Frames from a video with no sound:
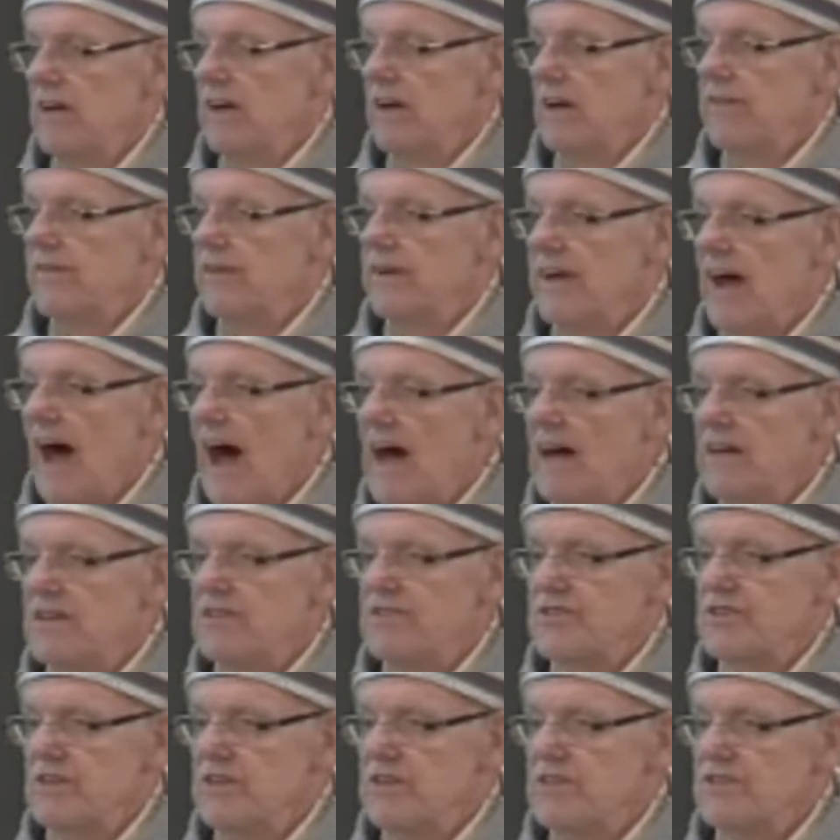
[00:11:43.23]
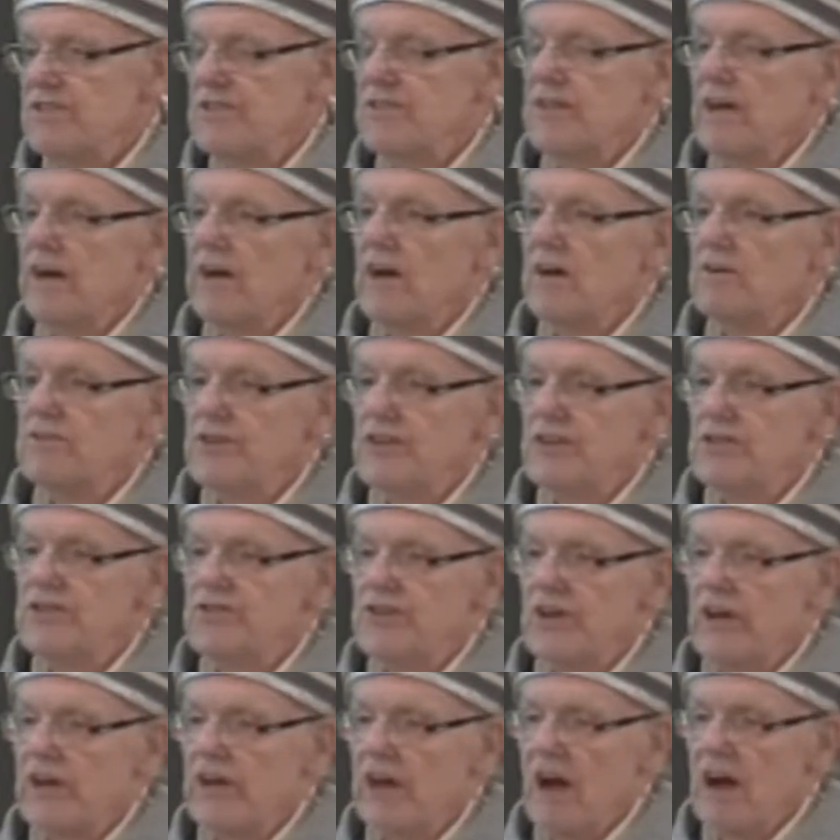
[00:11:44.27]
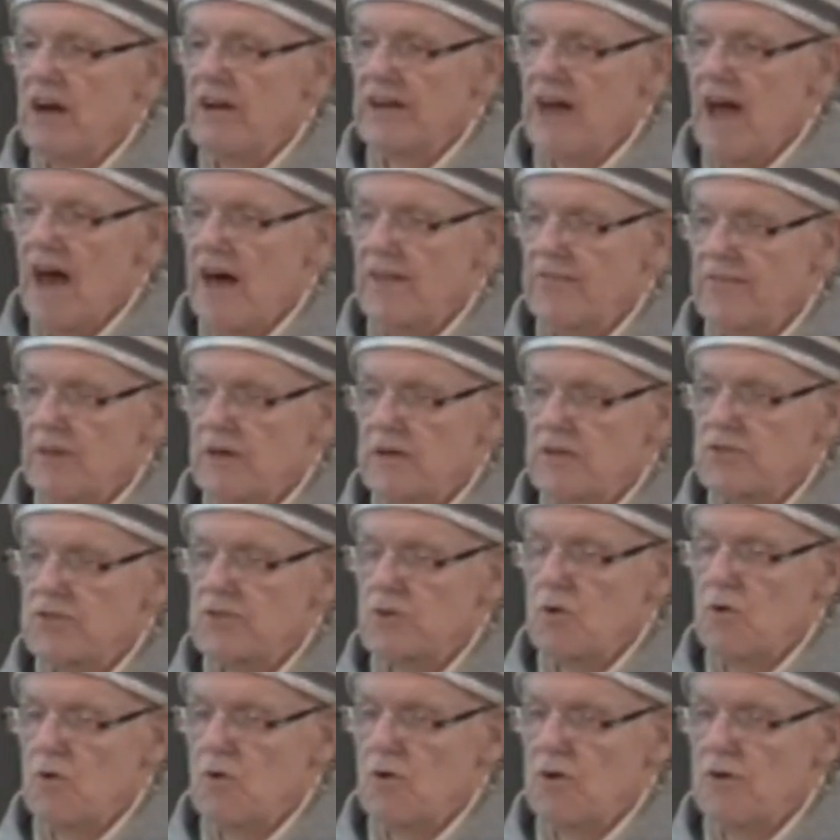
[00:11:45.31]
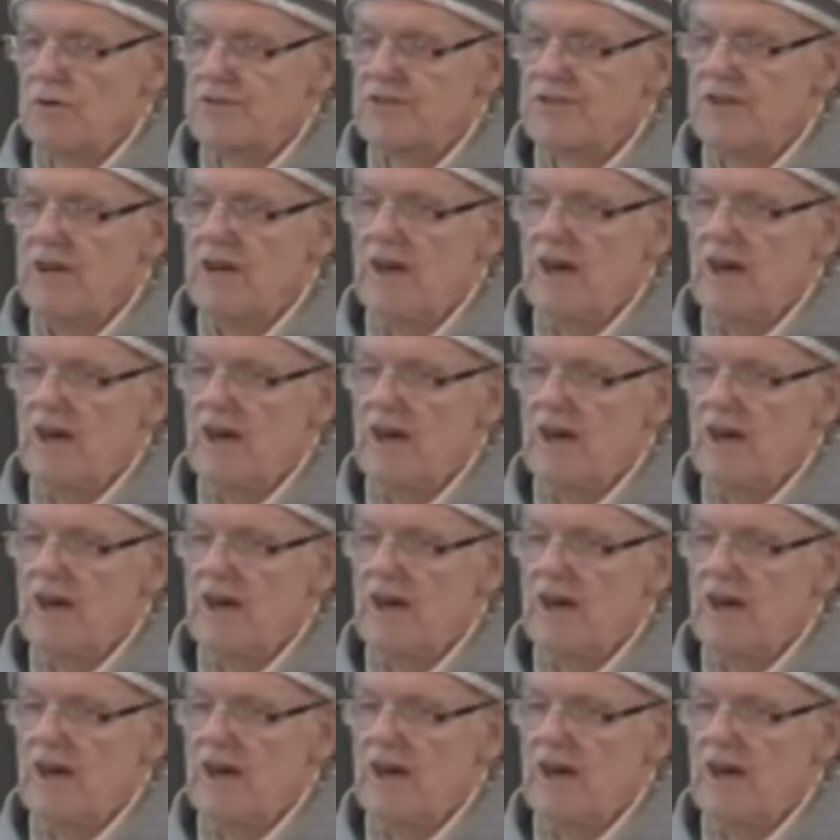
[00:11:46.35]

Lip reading: in the diocese that are teaching in our Catholic schools